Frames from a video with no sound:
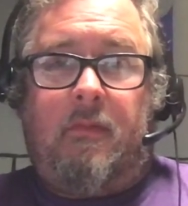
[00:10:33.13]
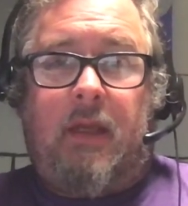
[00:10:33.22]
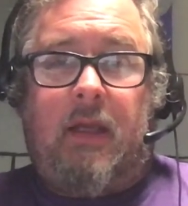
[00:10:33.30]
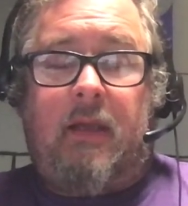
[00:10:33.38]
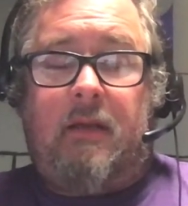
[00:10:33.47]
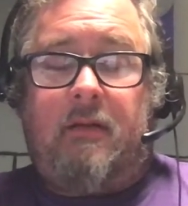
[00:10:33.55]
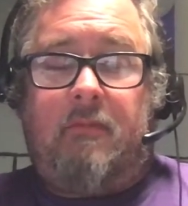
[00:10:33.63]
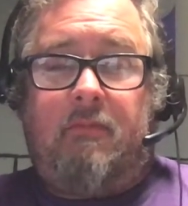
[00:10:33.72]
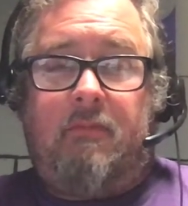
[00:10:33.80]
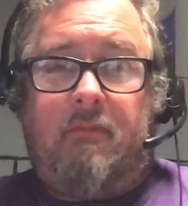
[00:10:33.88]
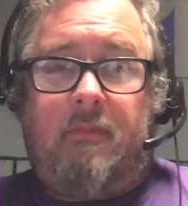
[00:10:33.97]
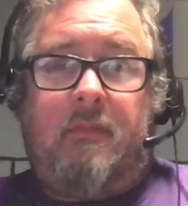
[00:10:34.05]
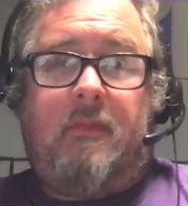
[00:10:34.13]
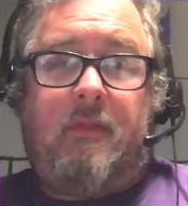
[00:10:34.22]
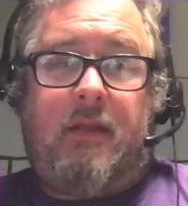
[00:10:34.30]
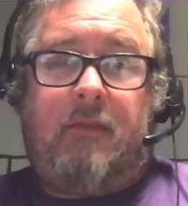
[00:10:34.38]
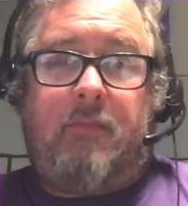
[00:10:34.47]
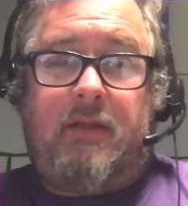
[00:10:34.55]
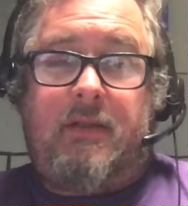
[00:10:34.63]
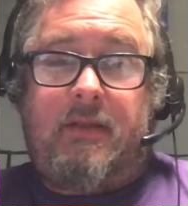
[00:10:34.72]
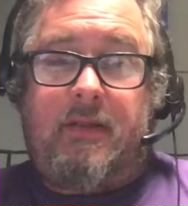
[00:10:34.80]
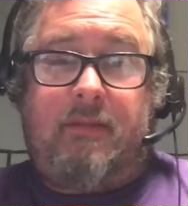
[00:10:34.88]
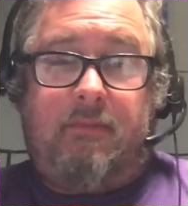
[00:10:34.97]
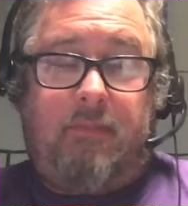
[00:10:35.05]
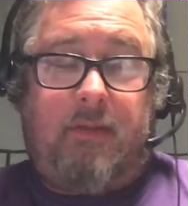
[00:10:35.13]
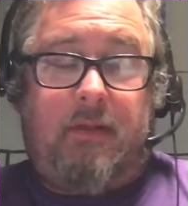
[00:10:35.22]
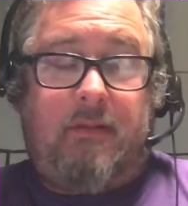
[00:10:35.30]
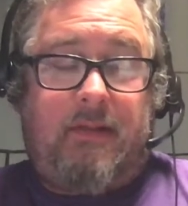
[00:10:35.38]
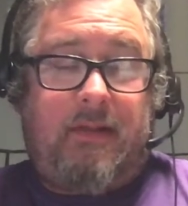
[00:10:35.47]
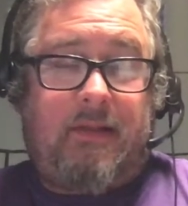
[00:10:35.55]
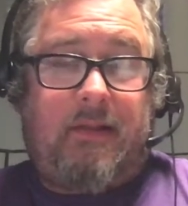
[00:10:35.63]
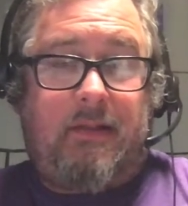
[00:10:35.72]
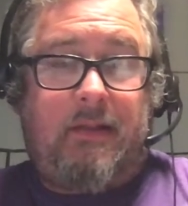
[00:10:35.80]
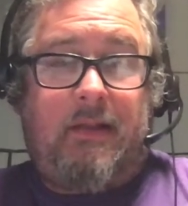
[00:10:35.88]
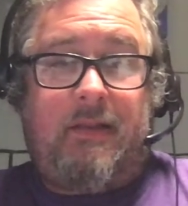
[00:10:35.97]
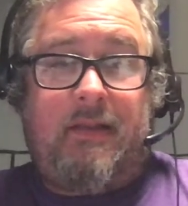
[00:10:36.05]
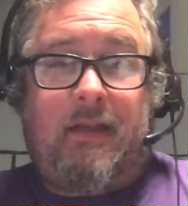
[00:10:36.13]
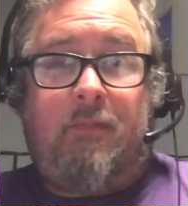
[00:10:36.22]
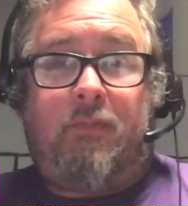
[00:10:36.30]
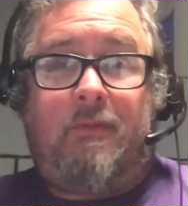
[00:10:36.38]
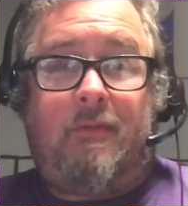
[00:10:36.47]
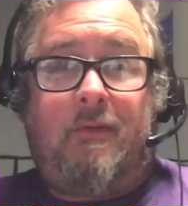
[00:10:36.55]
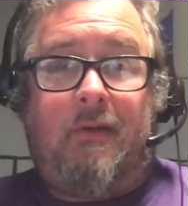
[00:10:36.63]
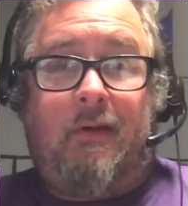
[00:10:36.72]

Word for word: And let me just use this as an example.